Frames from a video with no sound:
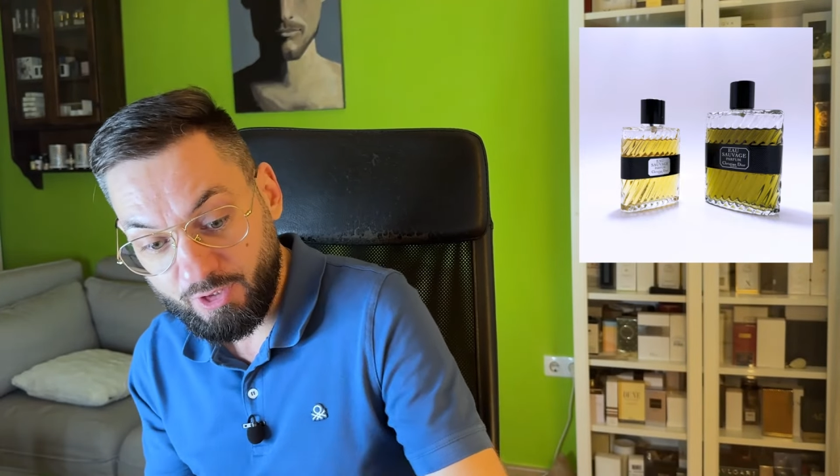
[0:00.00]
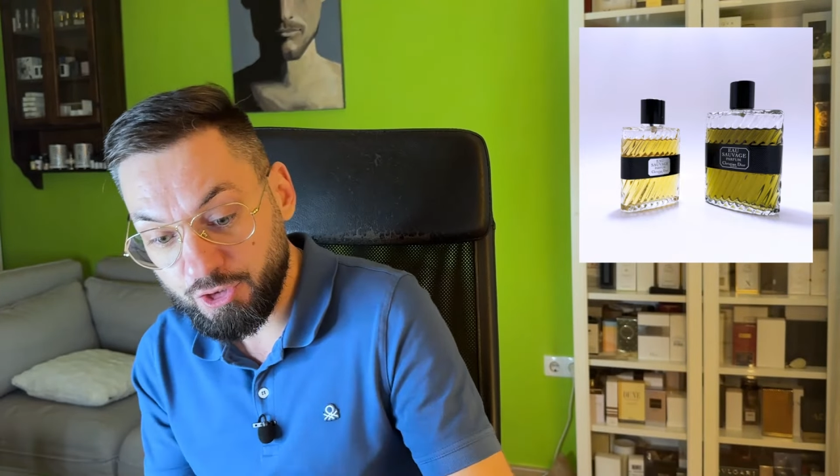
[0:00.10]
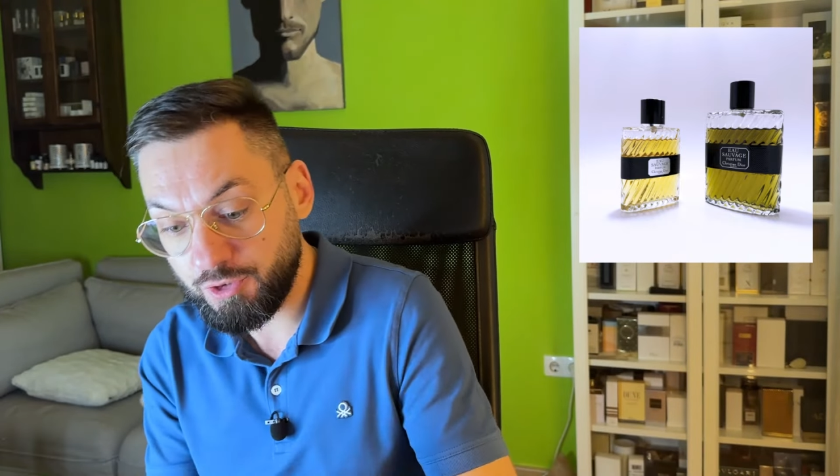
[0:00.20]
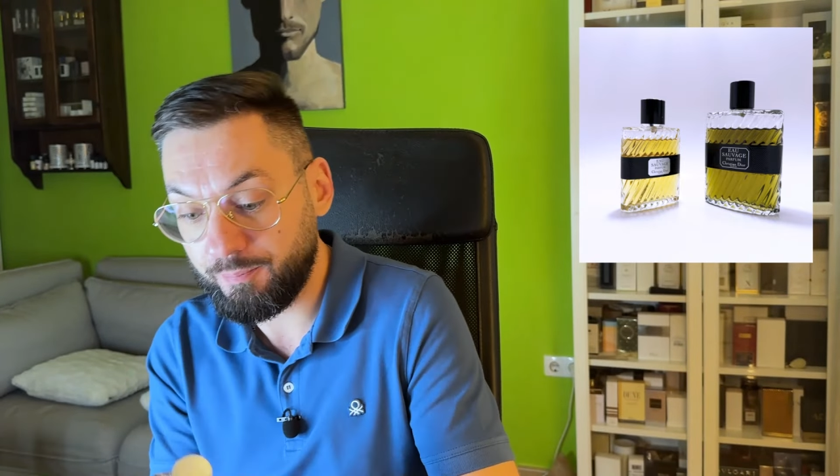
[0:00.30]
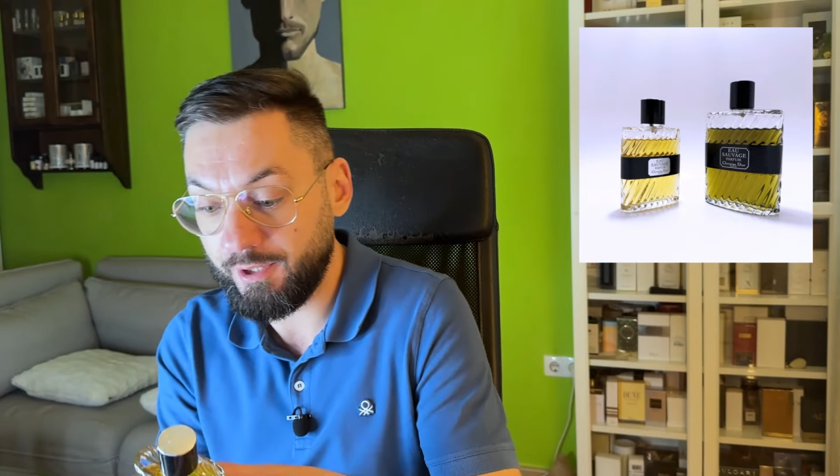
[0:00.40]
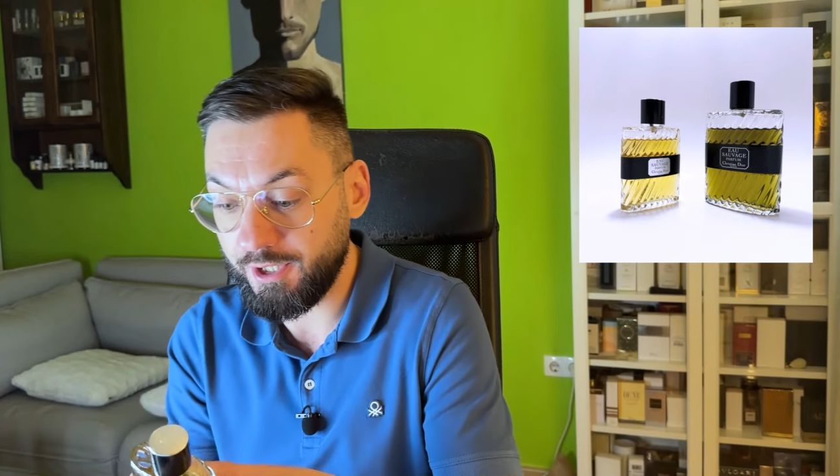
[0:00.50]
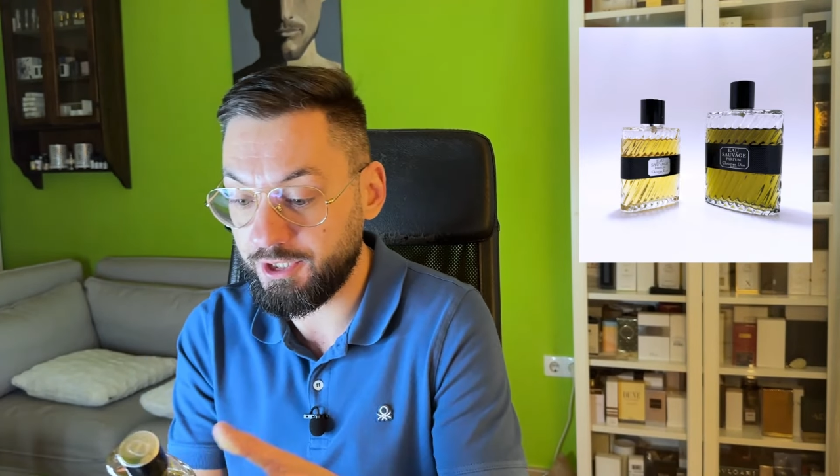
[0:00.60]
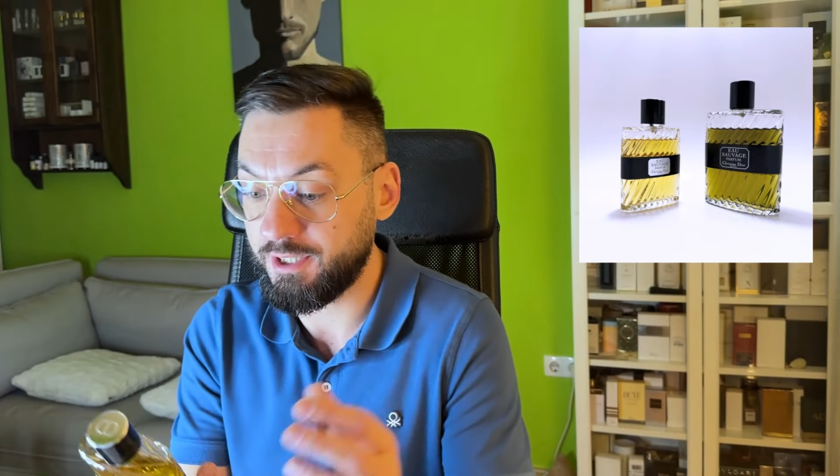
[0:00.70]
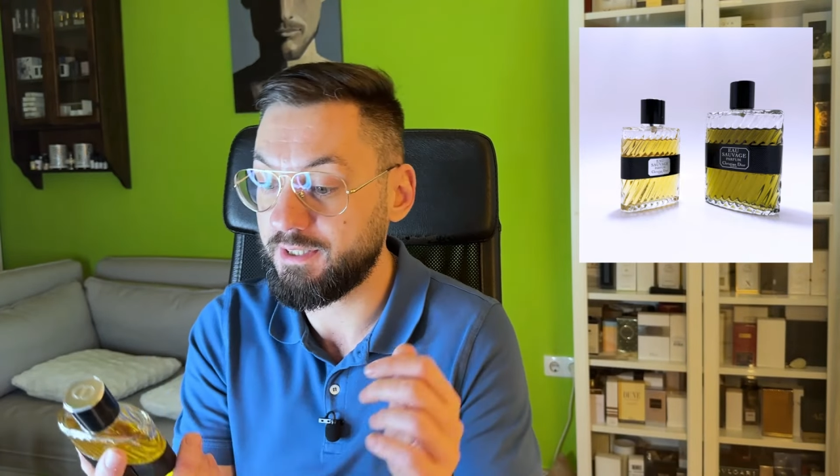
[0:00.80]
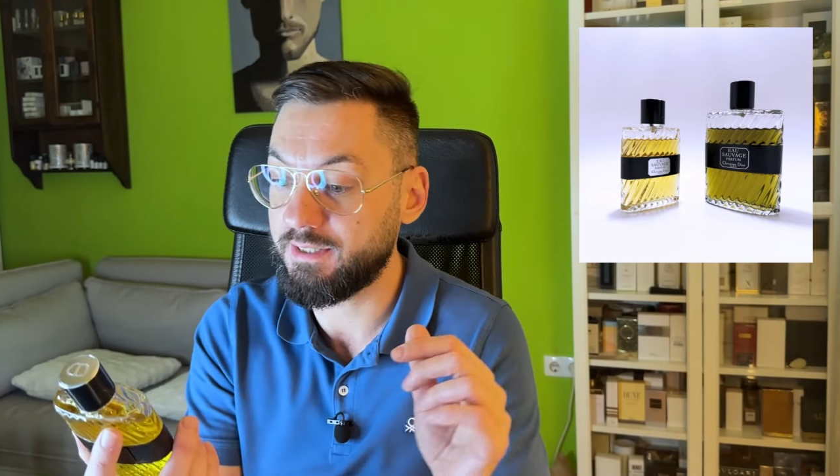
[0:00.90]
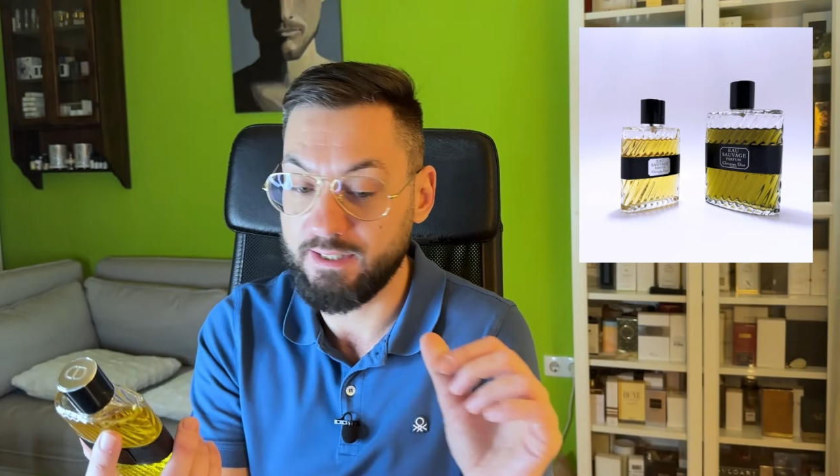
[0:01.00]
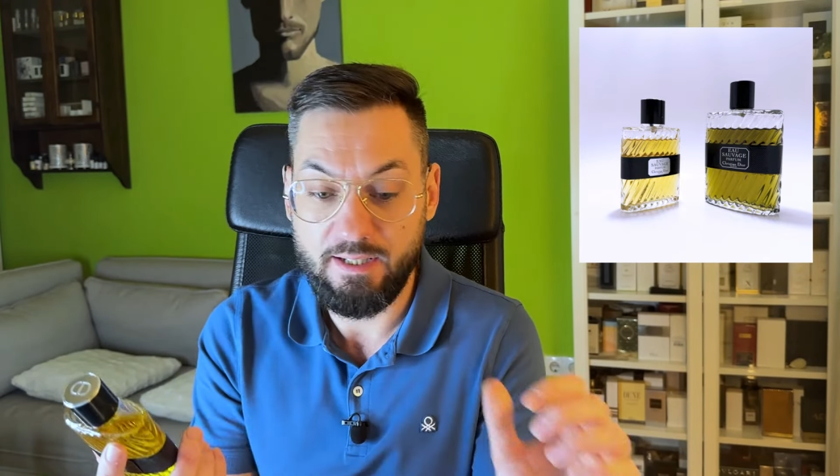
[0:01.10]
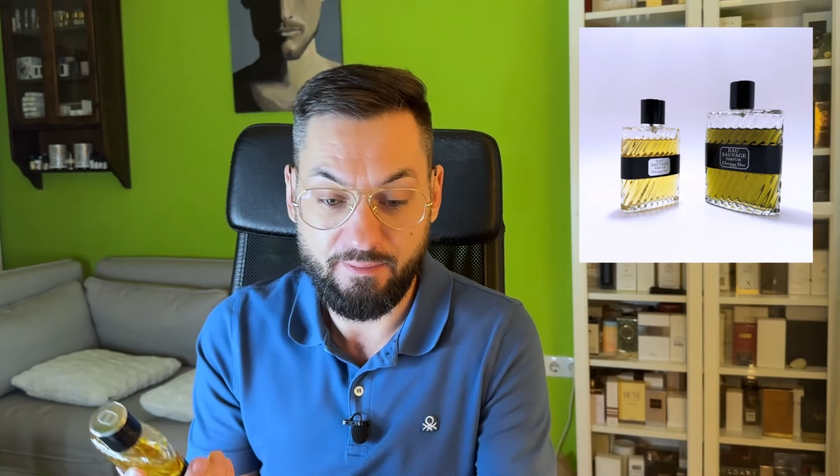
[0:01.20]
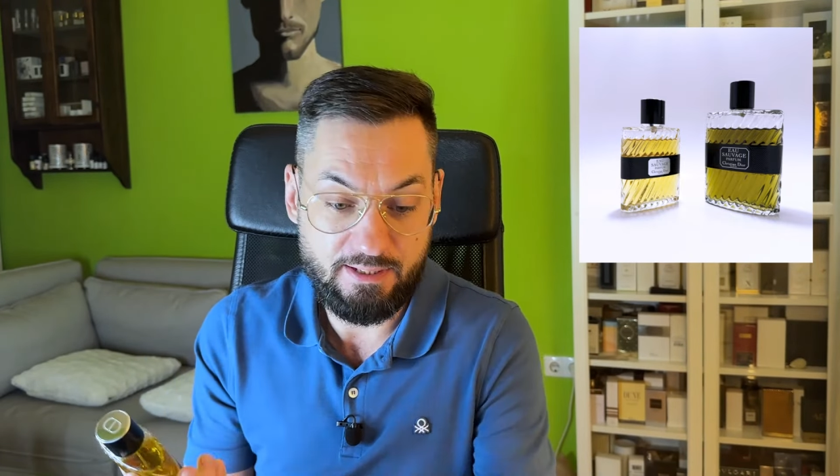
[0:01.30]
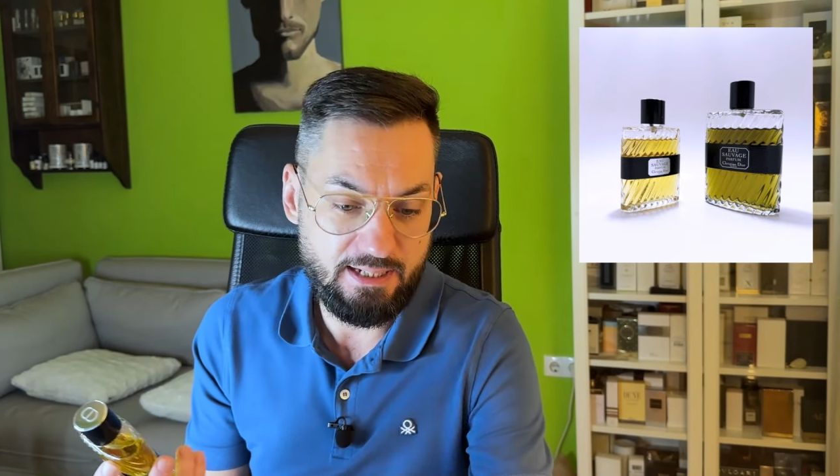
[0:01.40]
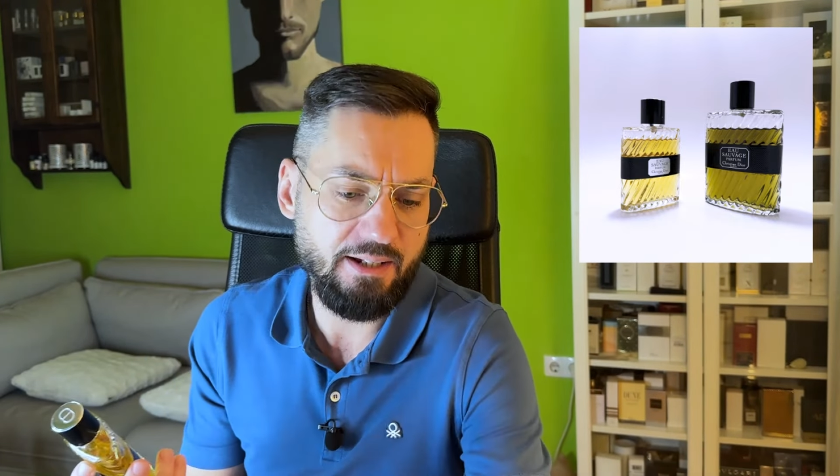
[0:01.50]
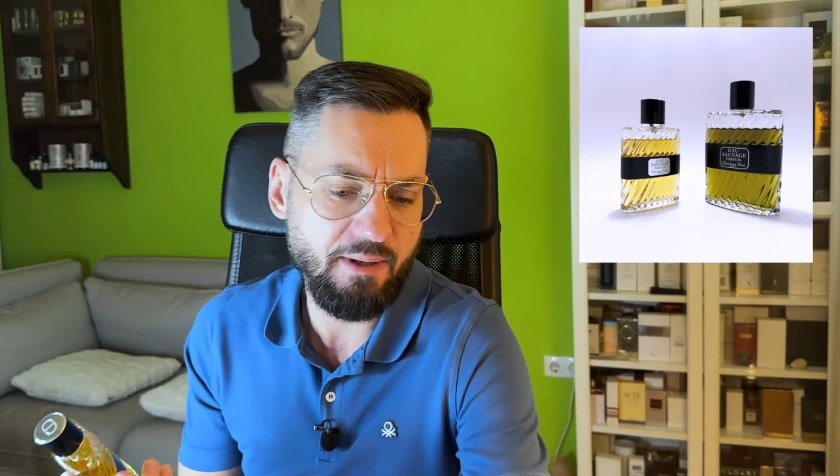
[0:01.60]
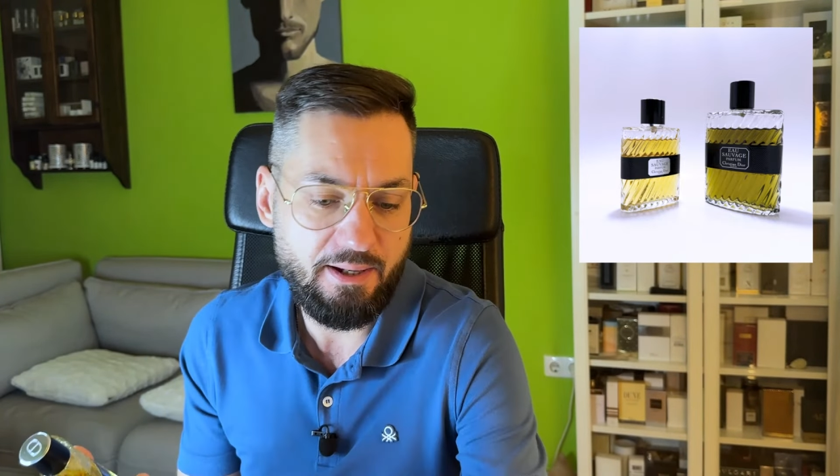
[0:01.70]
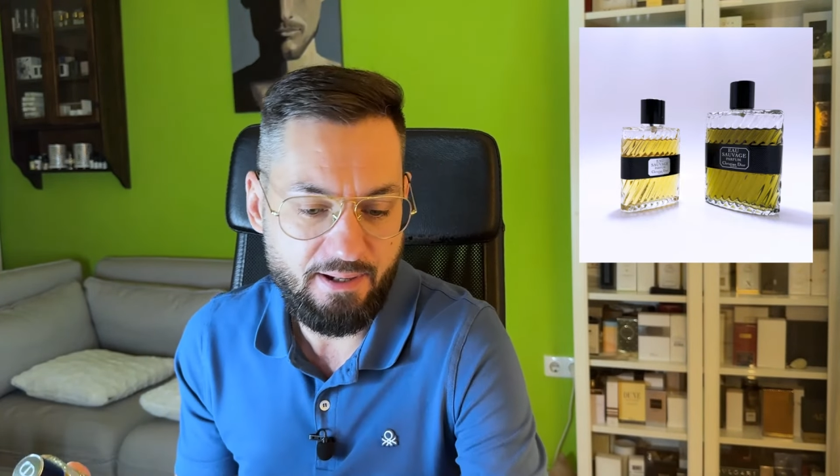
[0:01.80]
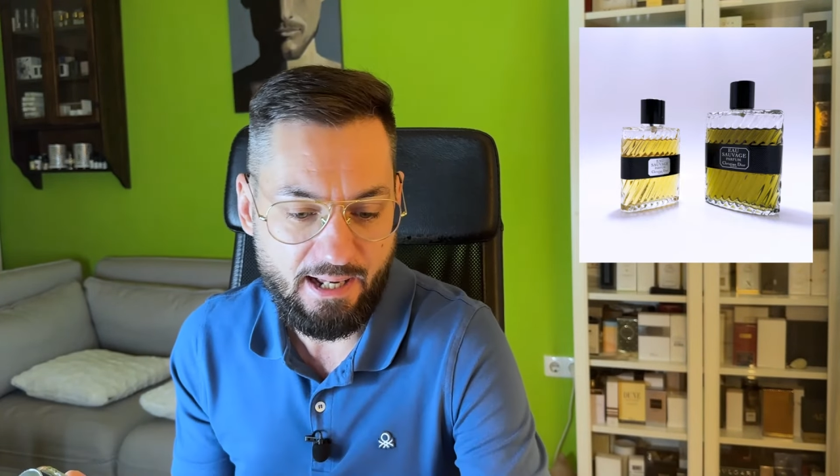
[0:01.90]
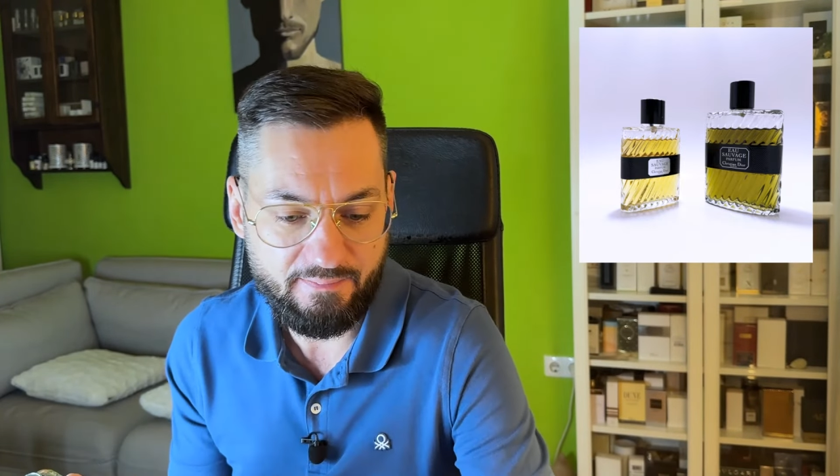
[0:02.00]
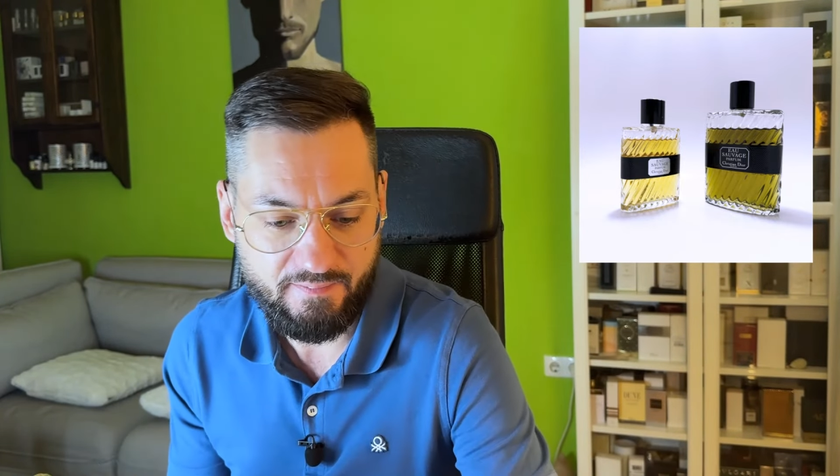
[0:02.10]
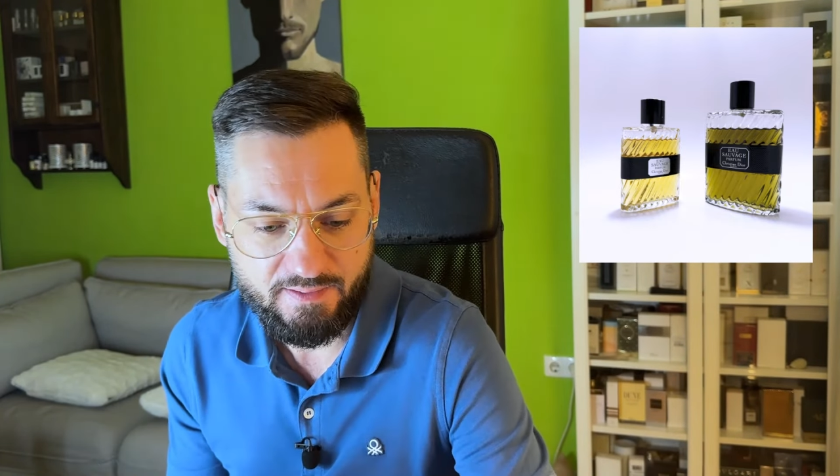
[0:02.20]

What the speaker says: to purchase, because I've had